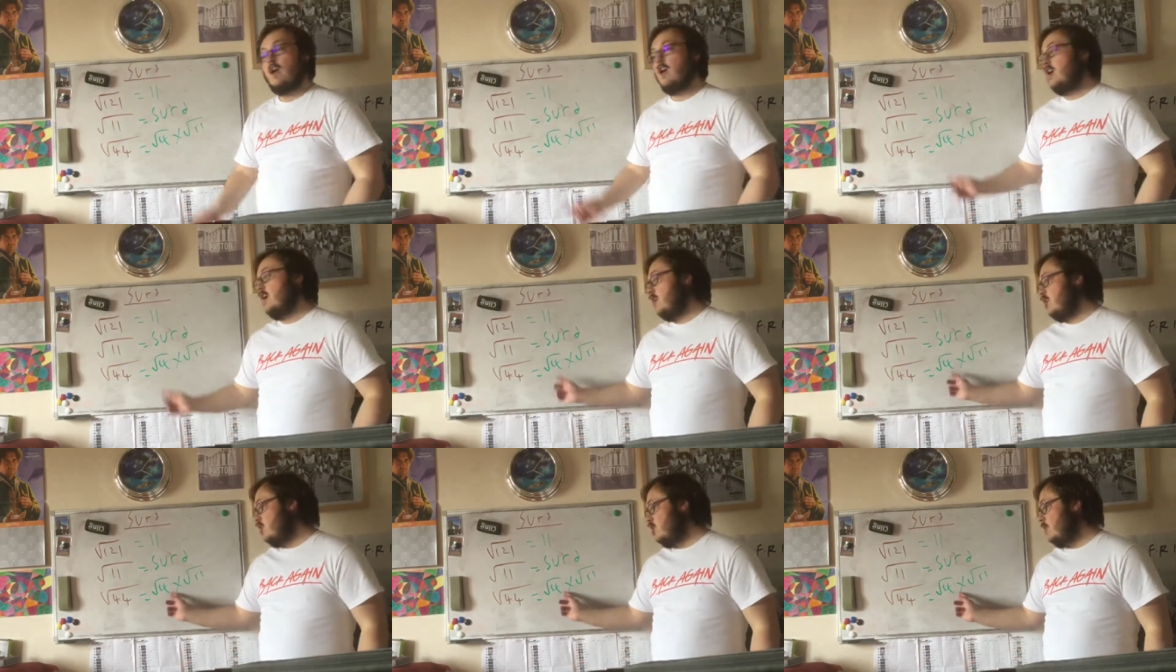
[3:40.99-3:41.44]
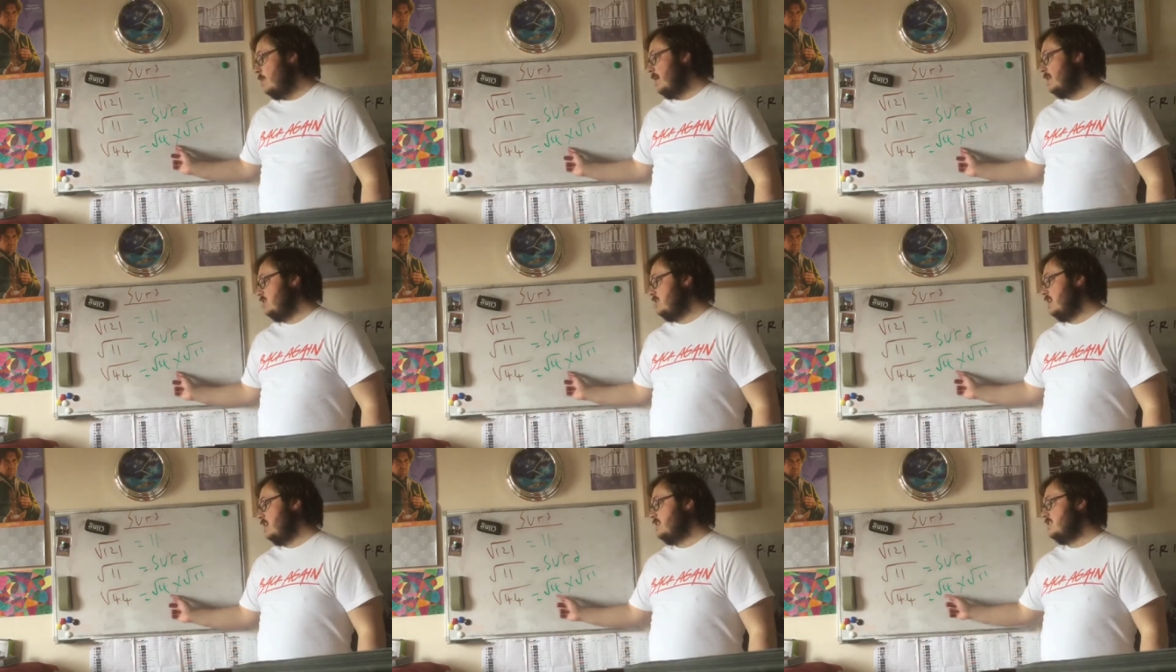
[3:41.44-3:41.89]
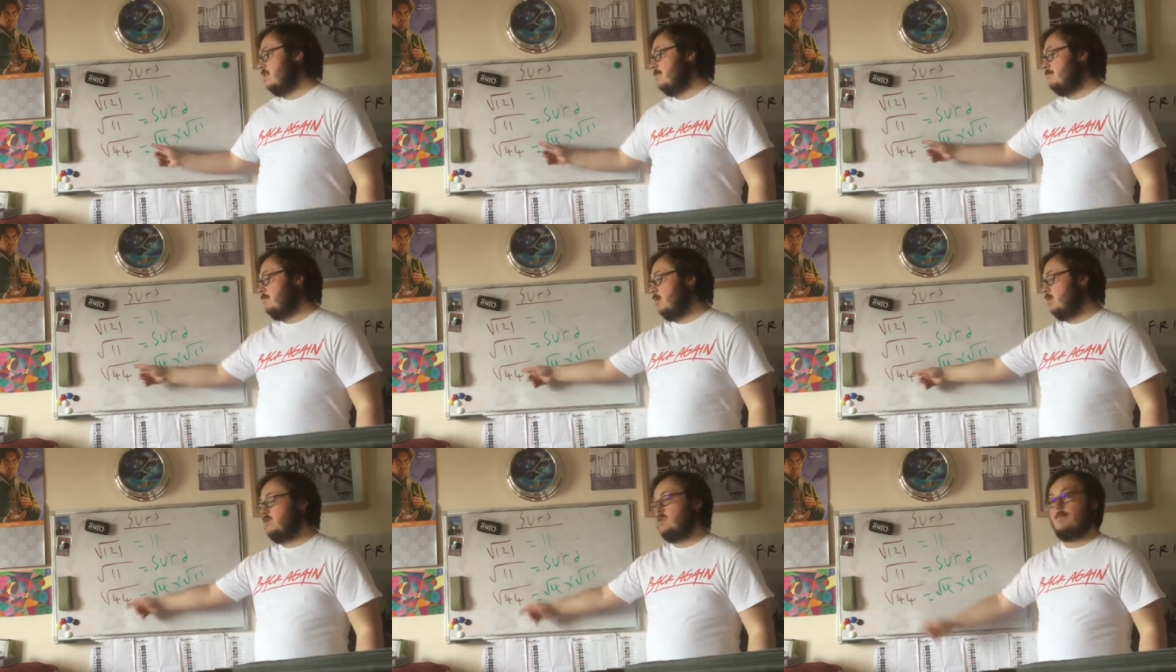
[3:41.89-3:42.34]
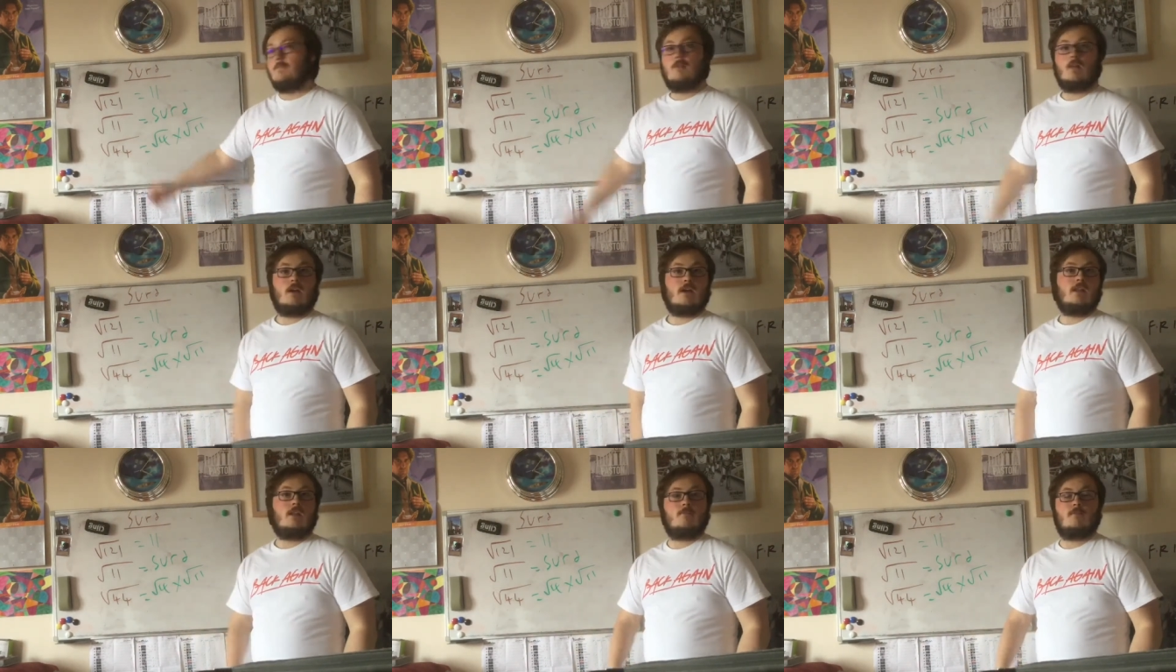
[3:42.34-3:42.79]
you actually end up
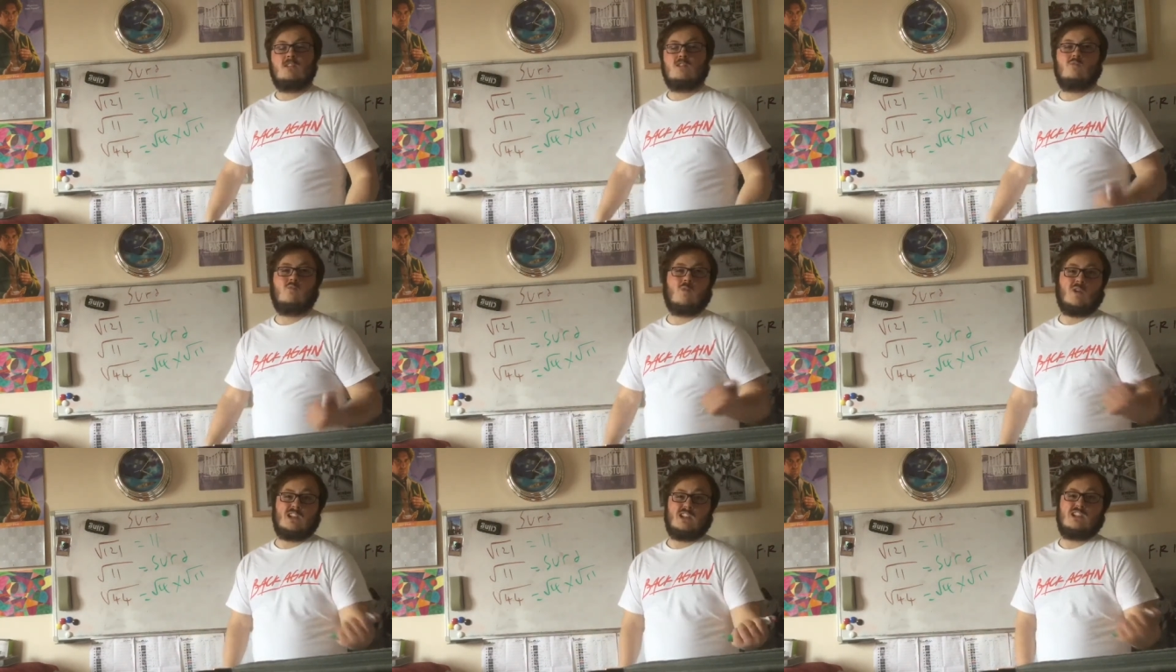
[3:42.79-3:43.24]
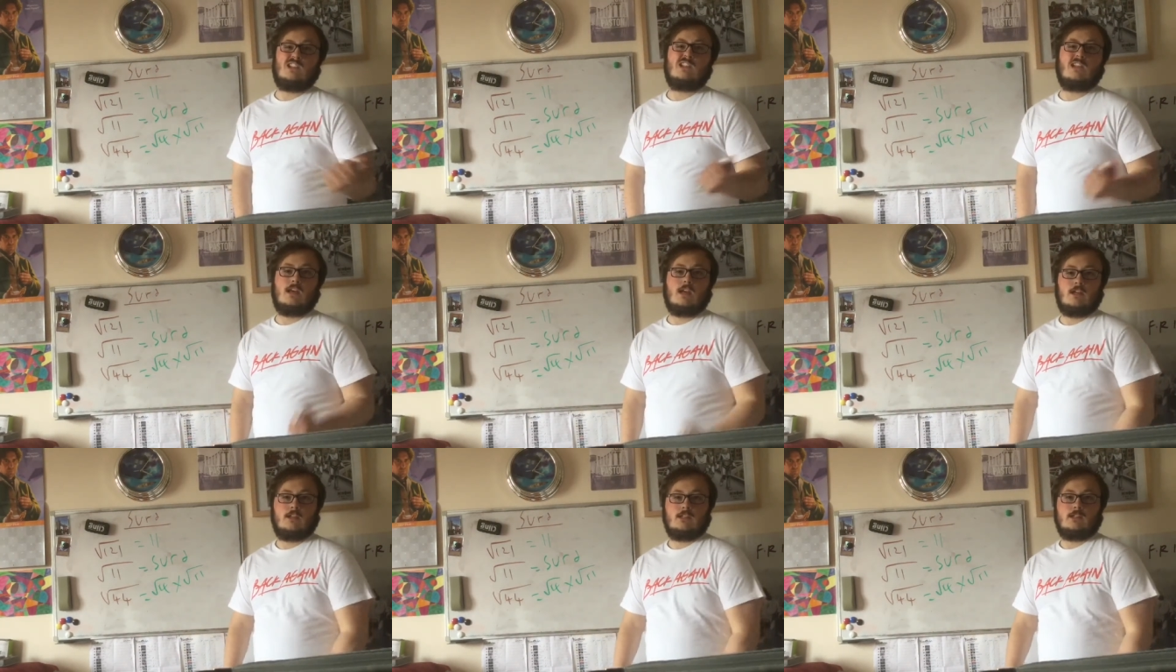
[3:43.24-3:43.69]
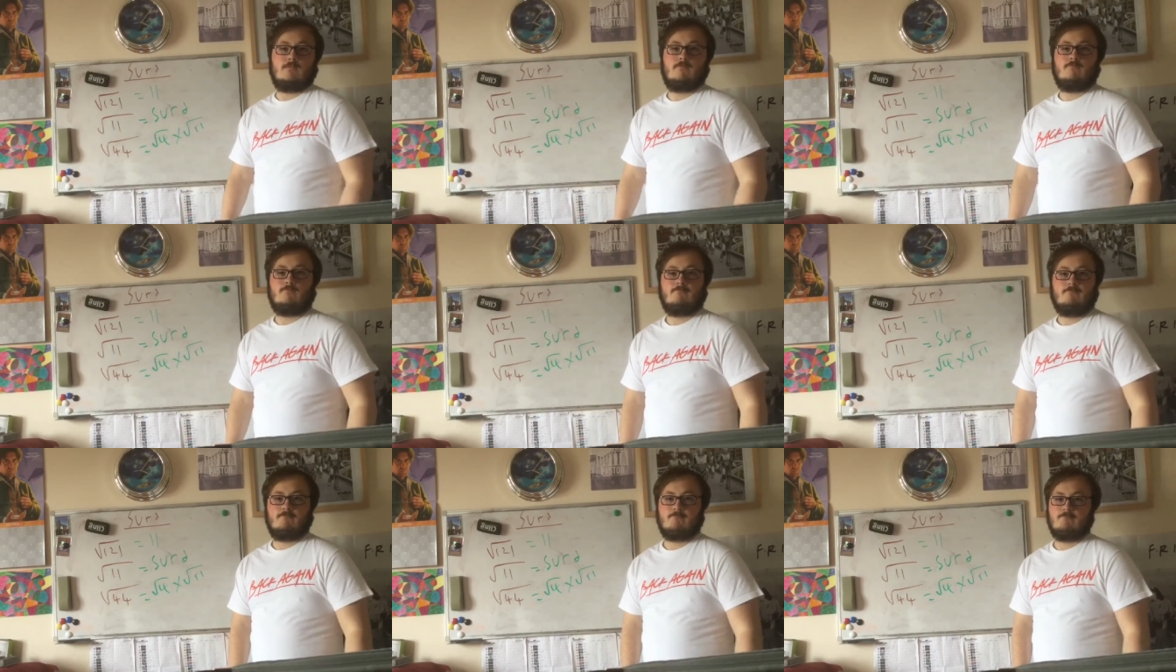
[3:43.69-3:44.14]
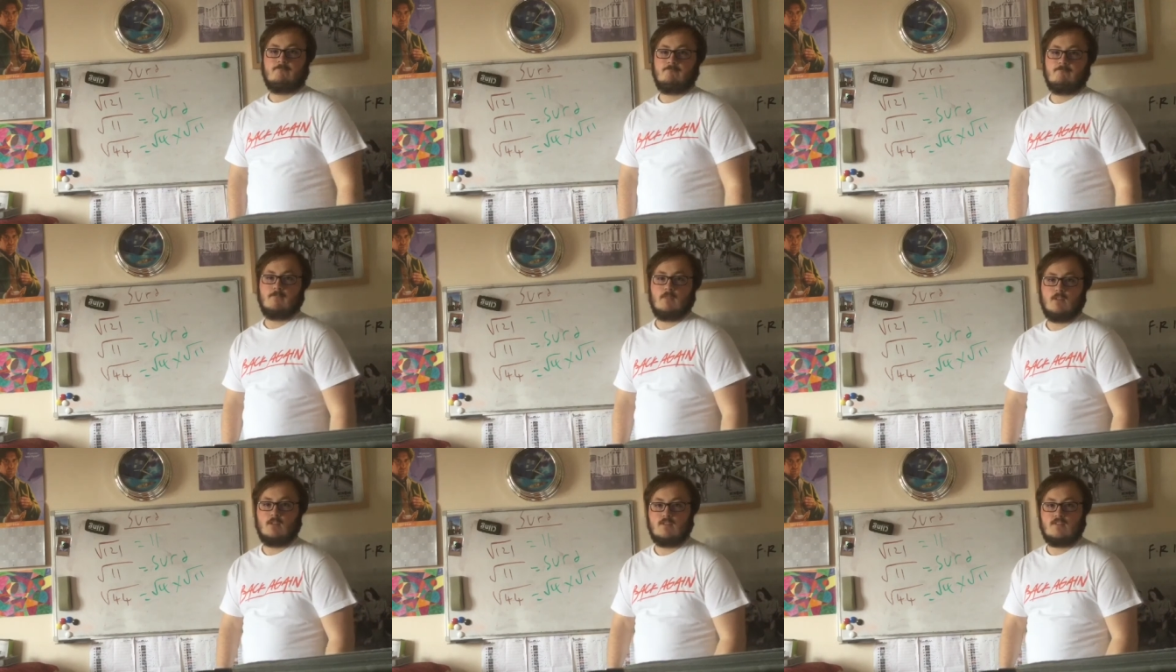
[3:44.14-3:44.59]
multiplying them as one surd.
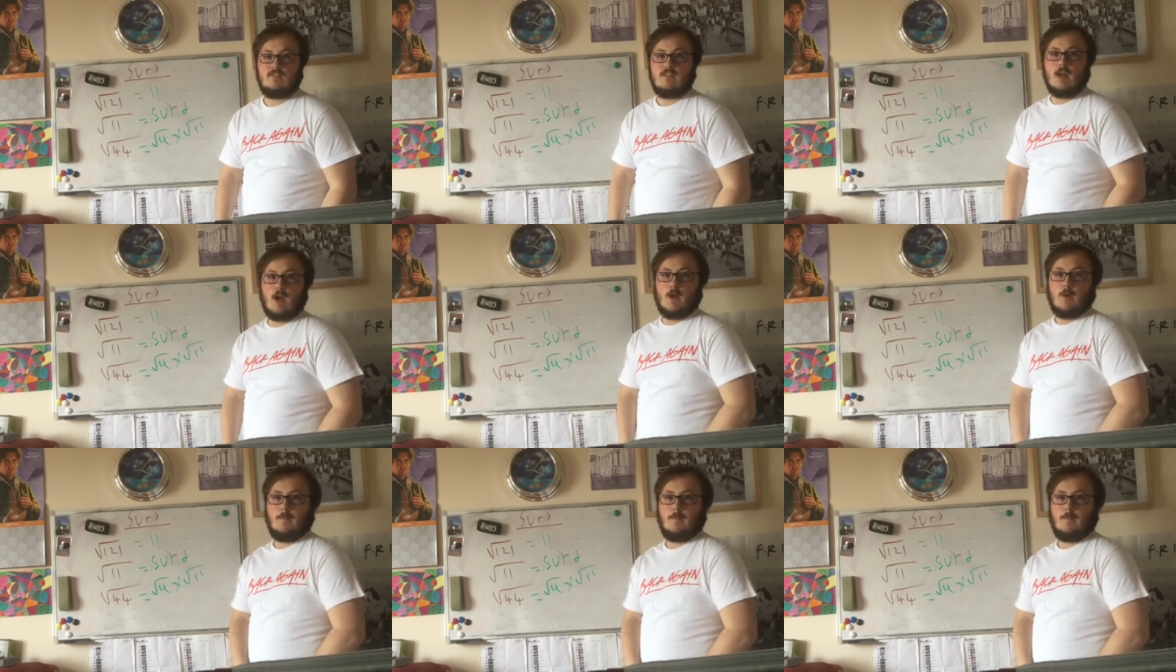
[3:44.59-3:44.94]
So